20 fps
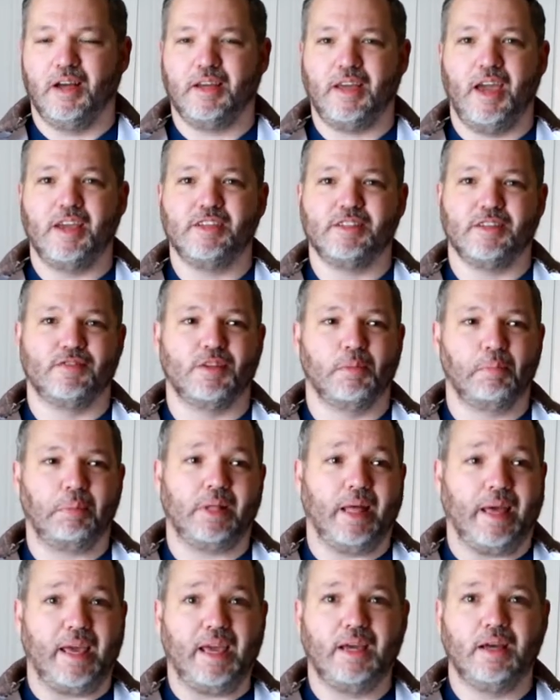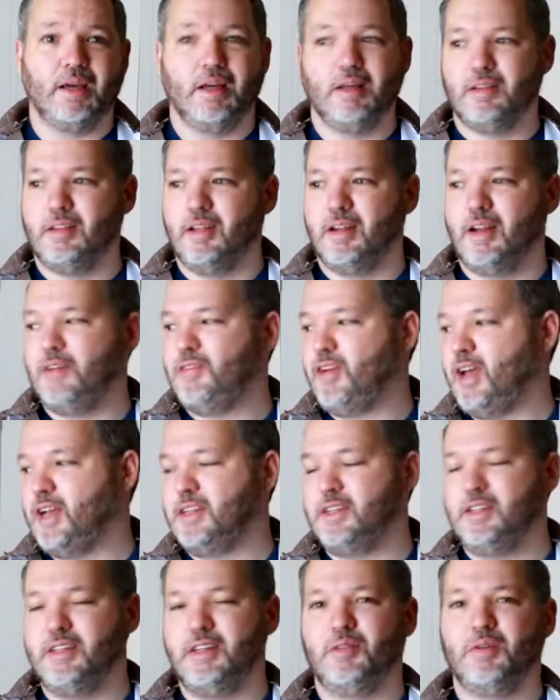case of the plague that I've had
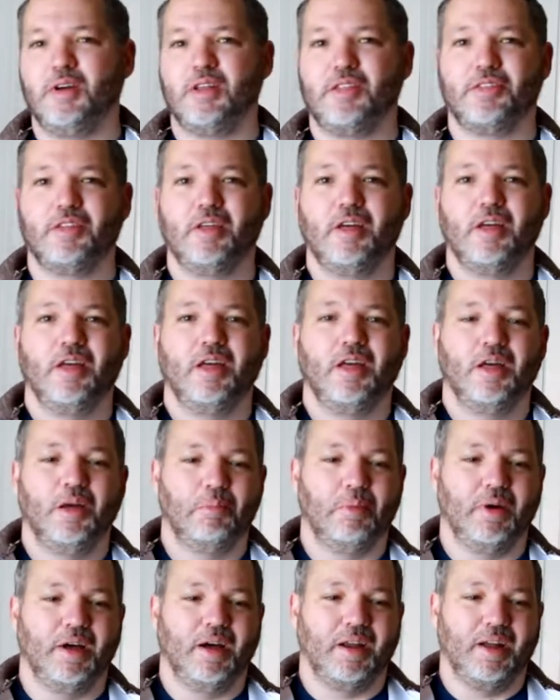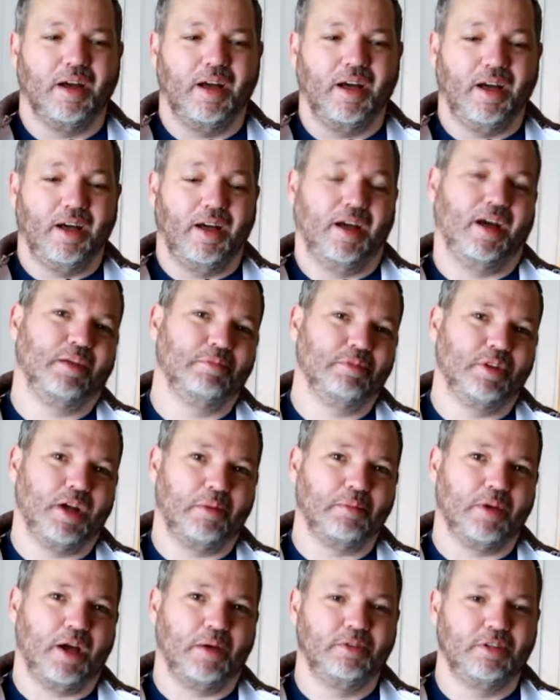to deal with. But I'm
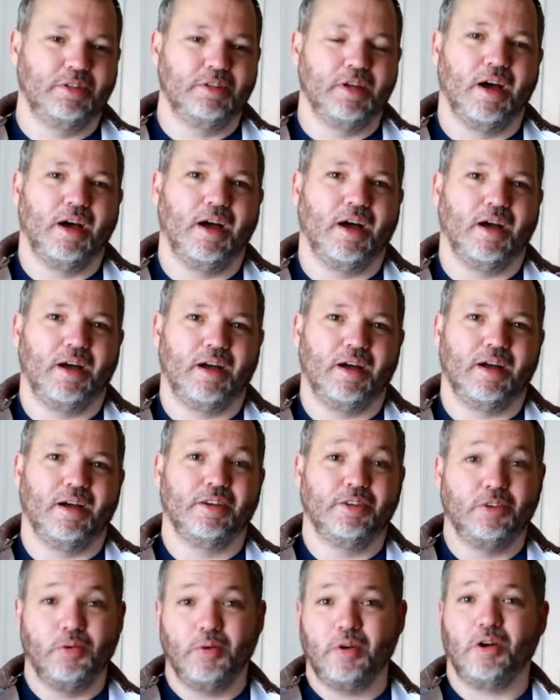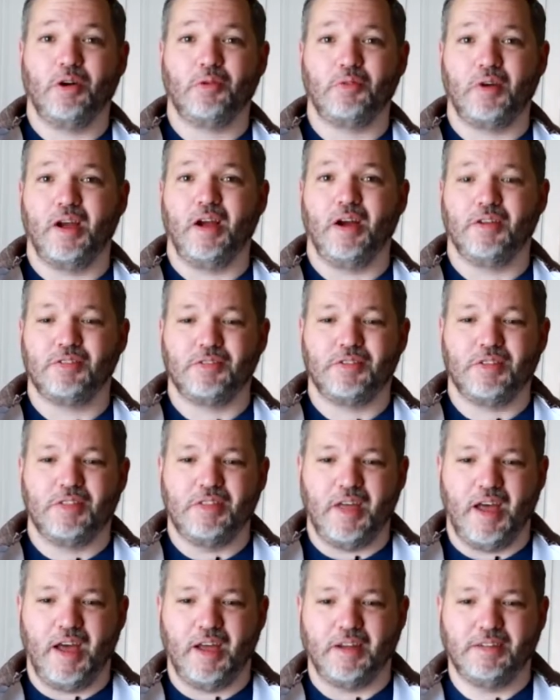doing all right other than
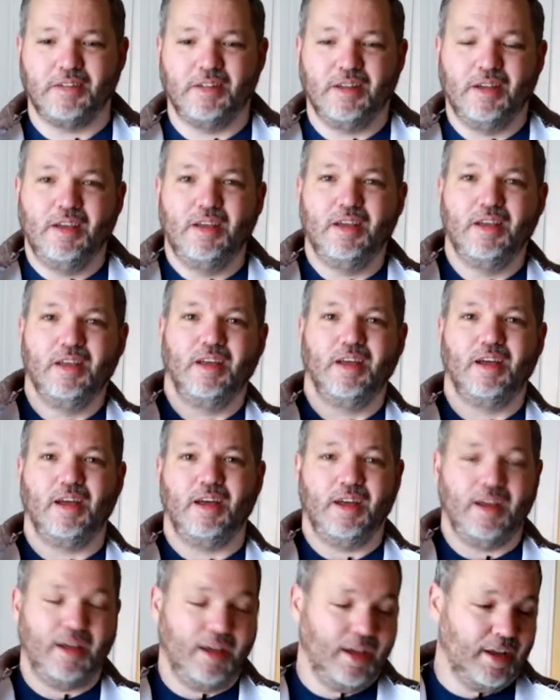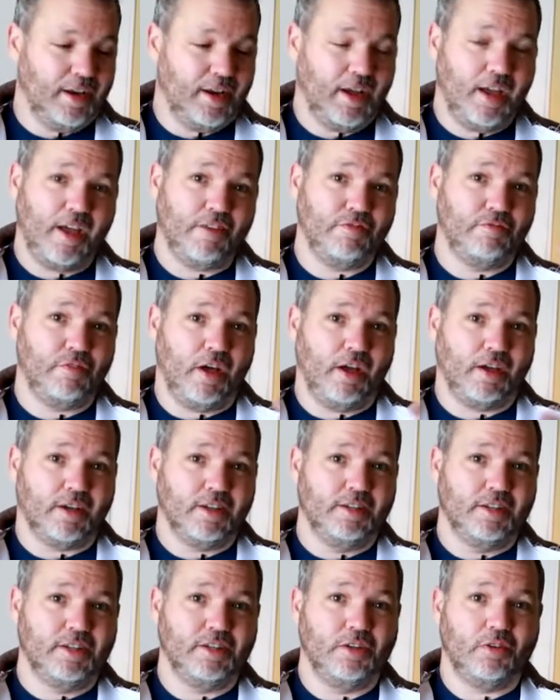that. And I have
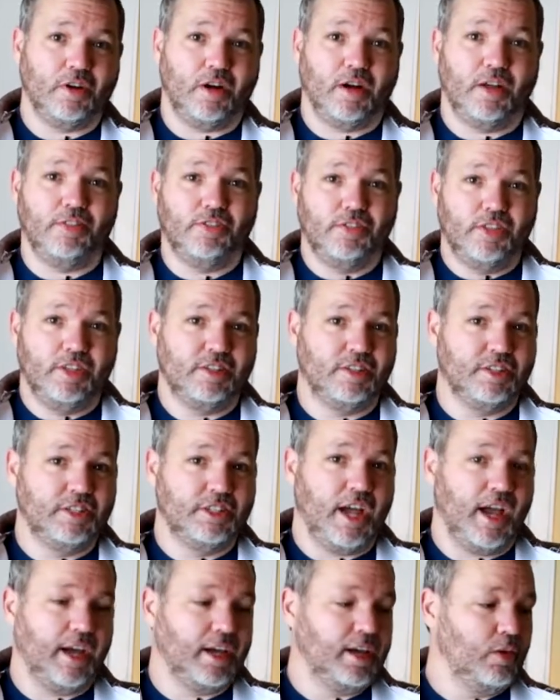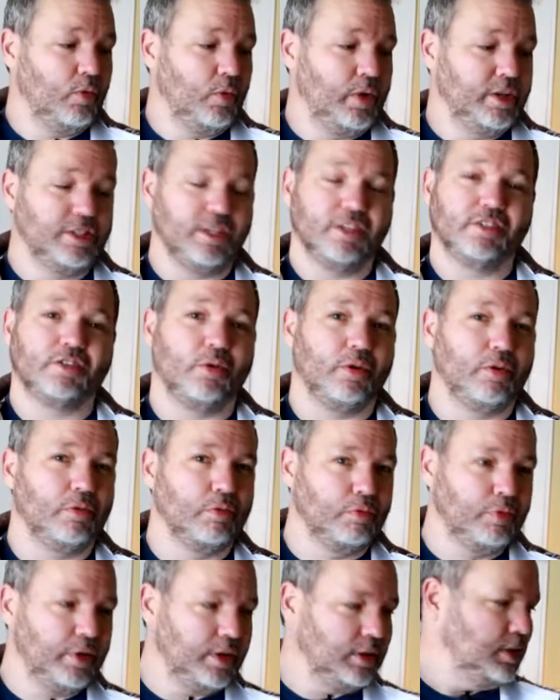continued on this jacket, which is
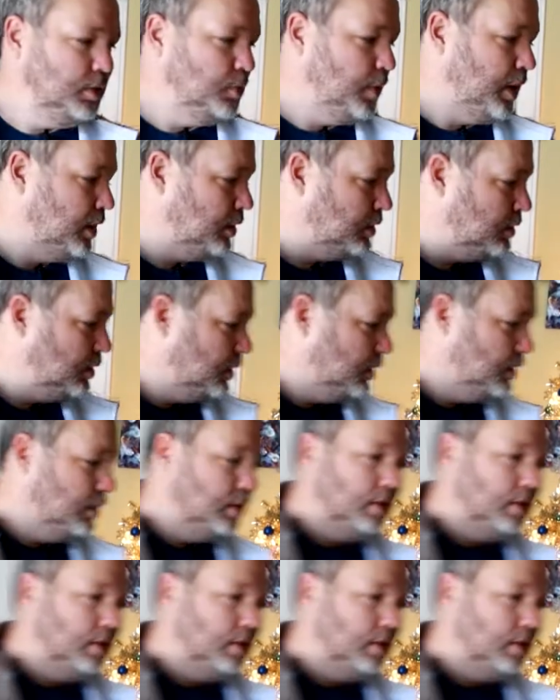going really well.